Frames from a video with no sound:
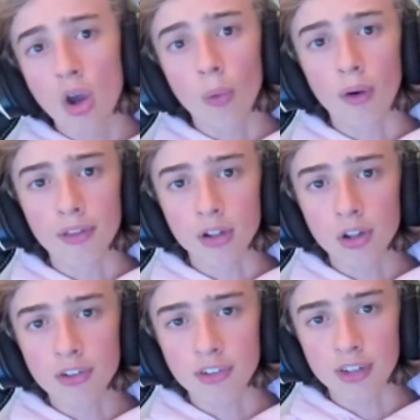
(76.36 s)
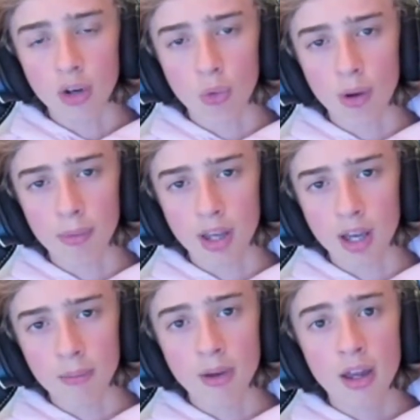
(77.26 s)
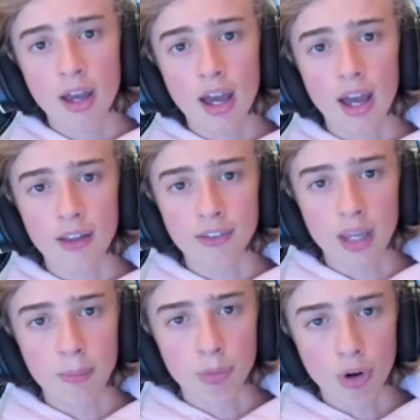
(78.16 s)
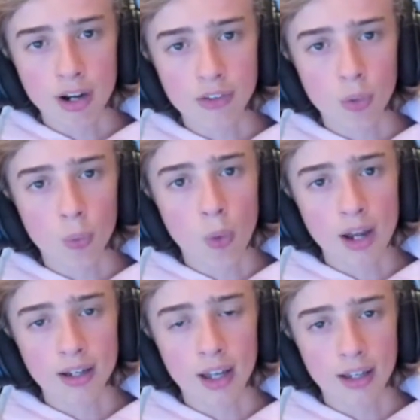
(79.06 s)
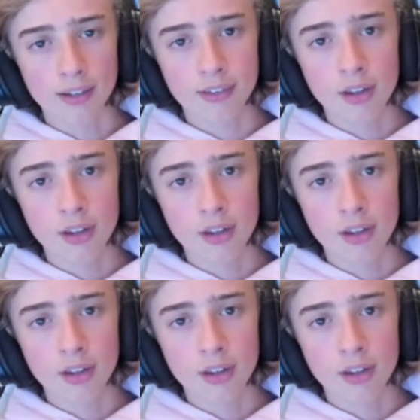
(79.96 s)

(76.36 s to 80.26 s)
while the Logitech webcam has a bright white light.